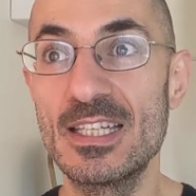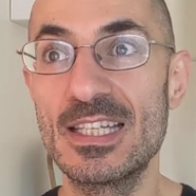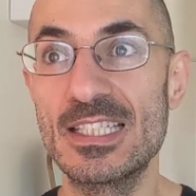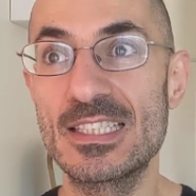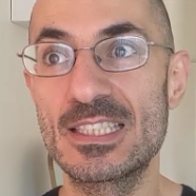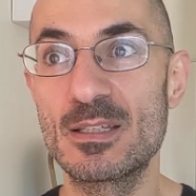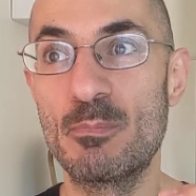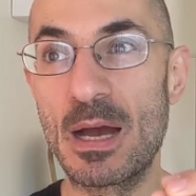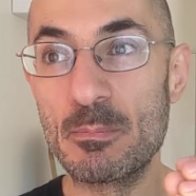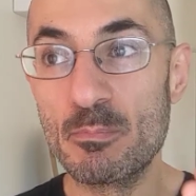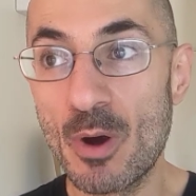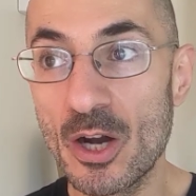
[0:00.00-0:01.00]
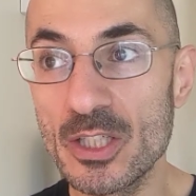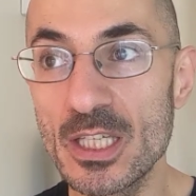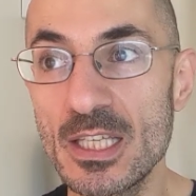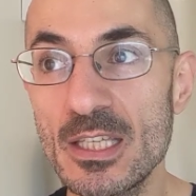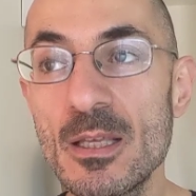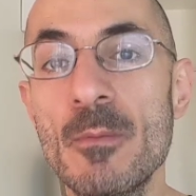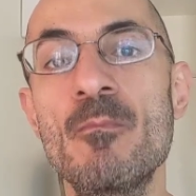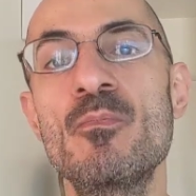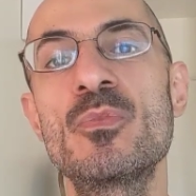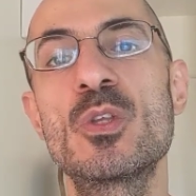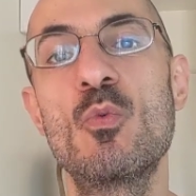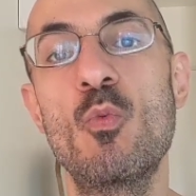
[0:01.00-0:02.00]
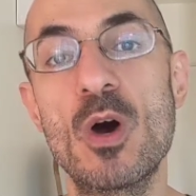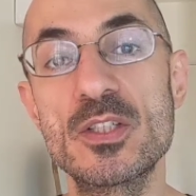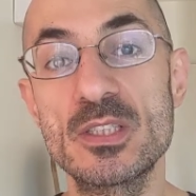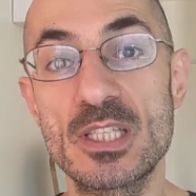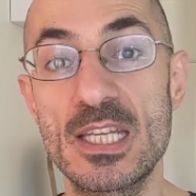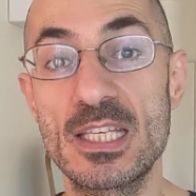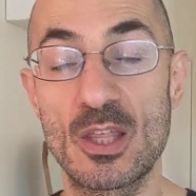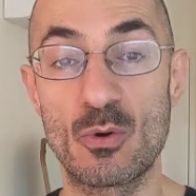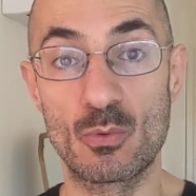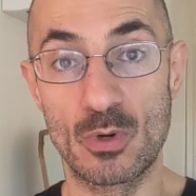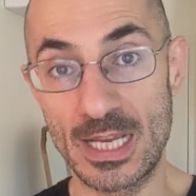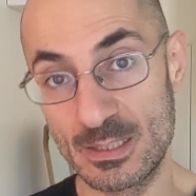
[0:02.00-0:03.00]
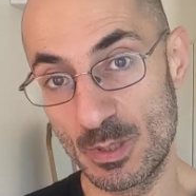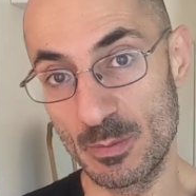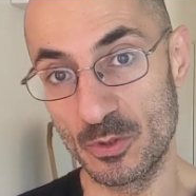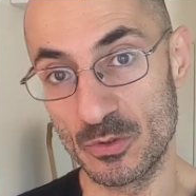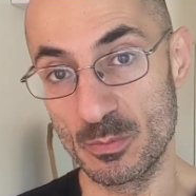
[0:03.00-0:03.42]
is my marketing wasn't getting the right people